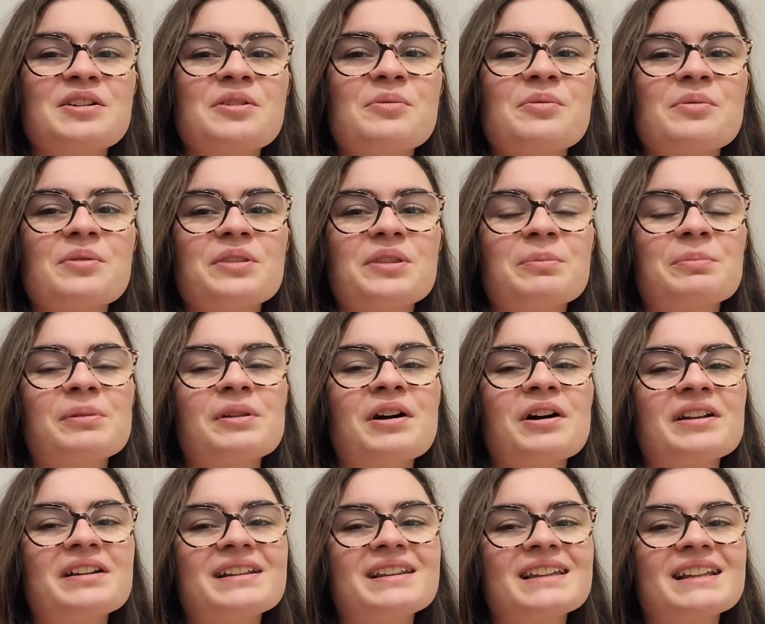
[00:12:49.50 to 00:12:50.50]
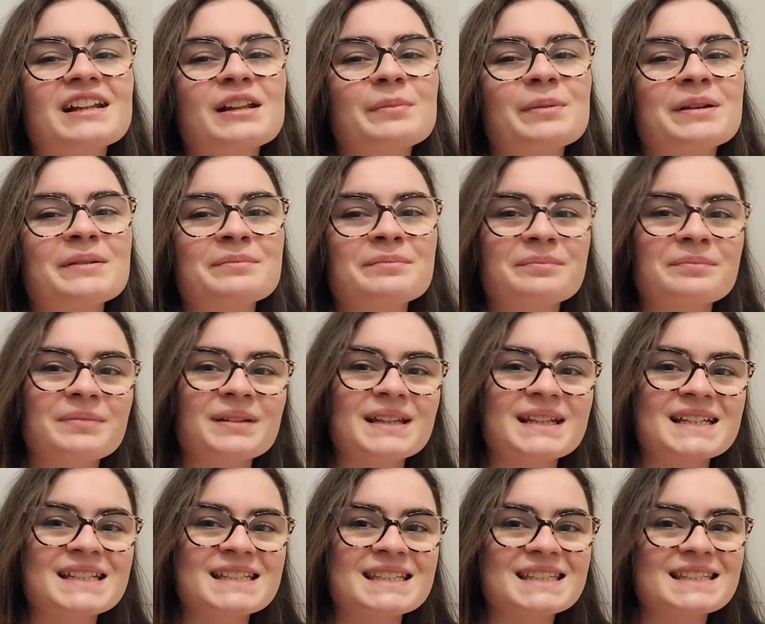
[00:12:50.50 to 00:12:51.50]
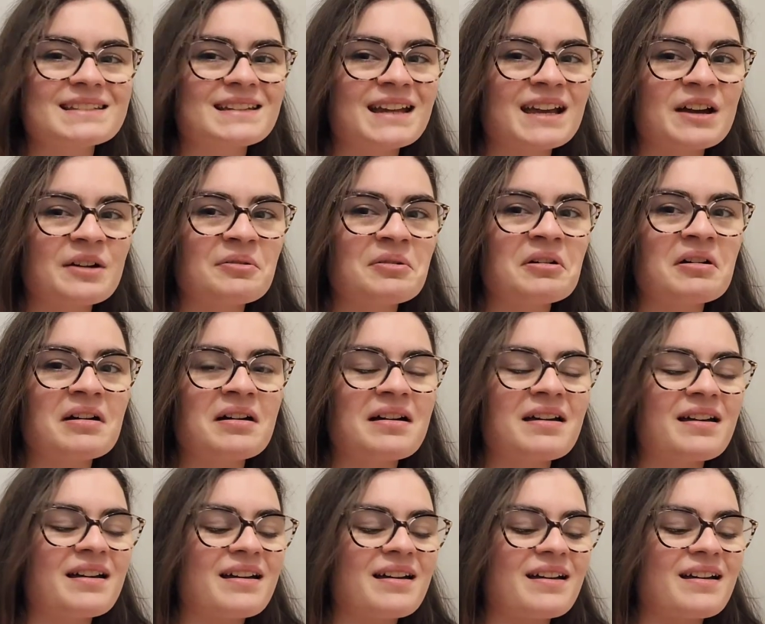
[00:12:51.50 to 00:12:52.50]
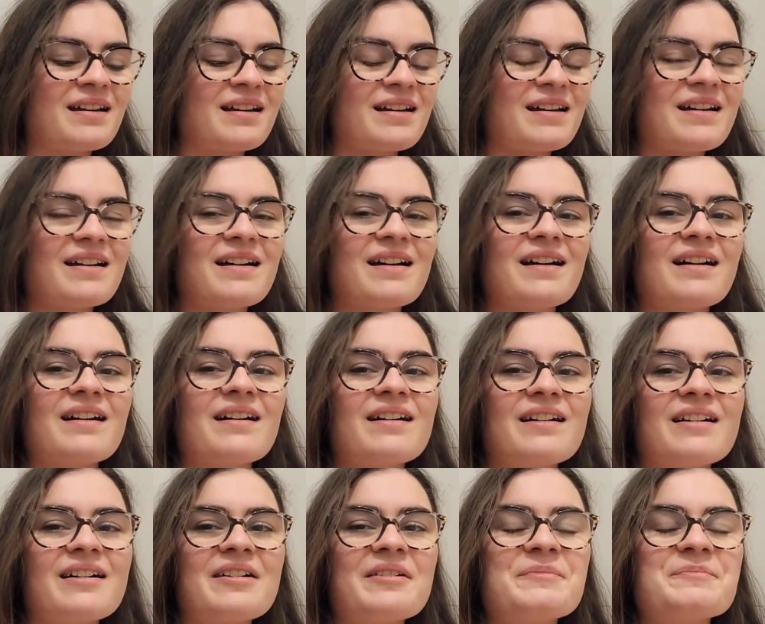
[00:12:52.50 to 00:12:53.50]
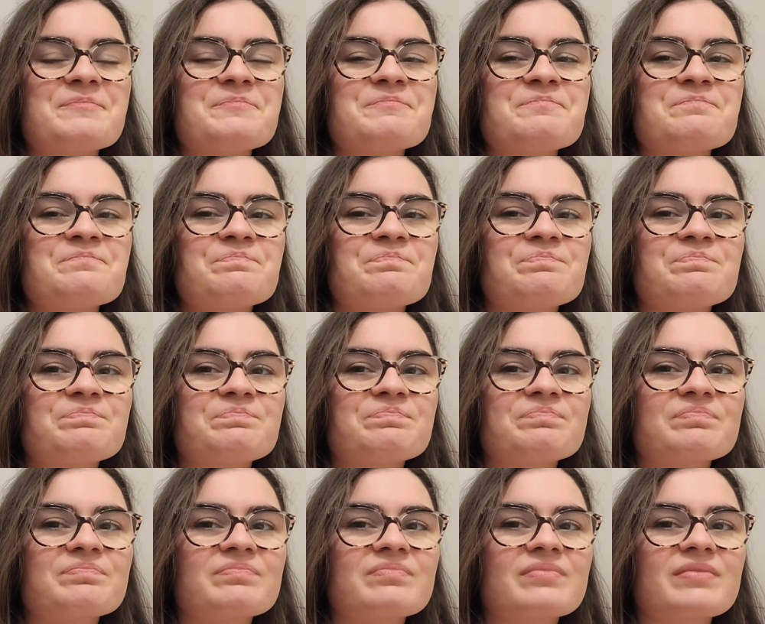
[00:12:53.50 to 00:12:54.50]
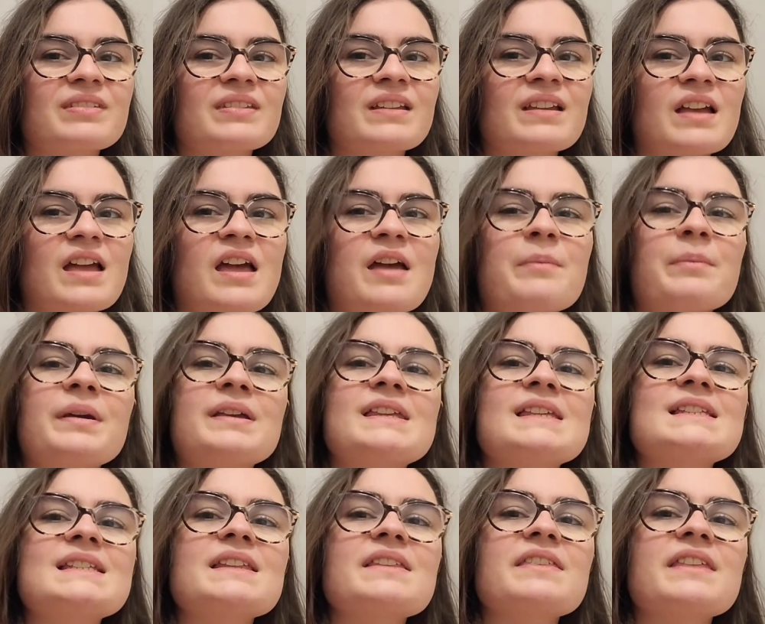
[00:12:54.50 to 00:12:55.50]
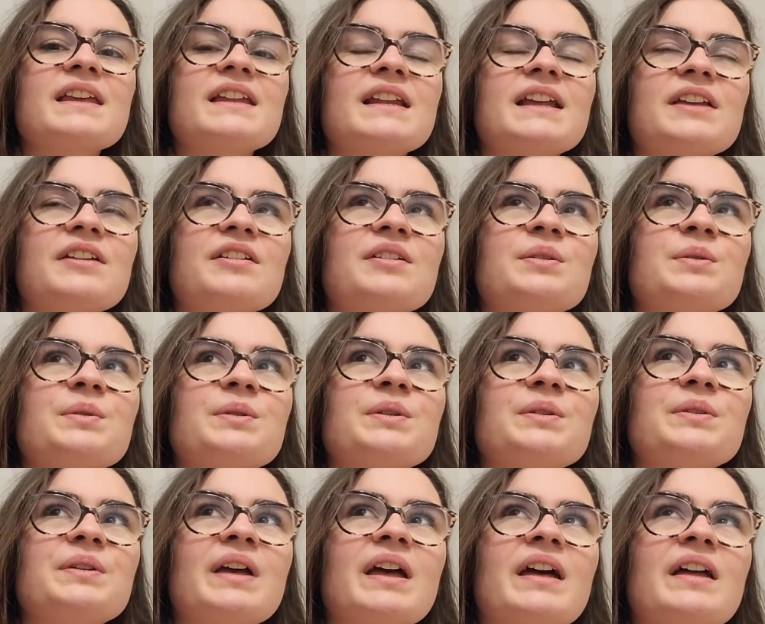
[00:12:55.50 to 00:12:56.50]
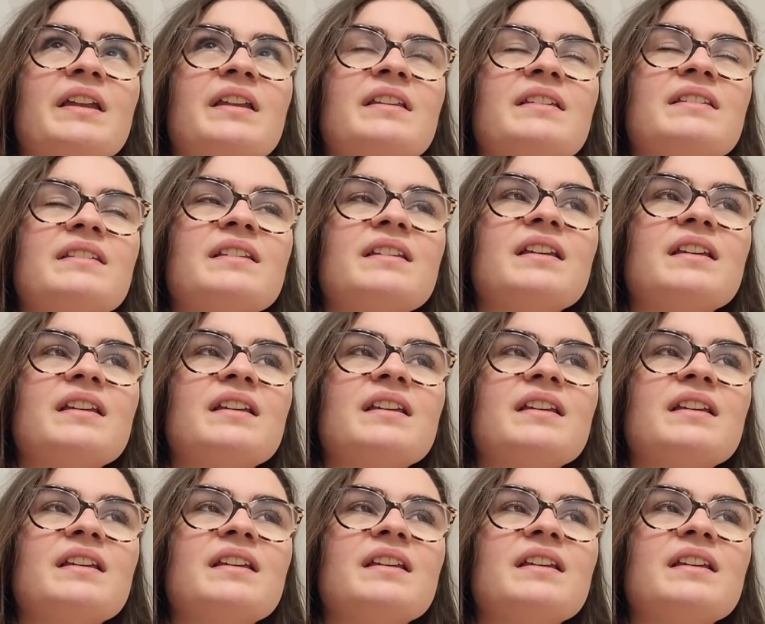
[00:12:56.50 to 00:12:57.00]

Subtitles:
go the plot a little bit, please, now. Because that's the thing that you get.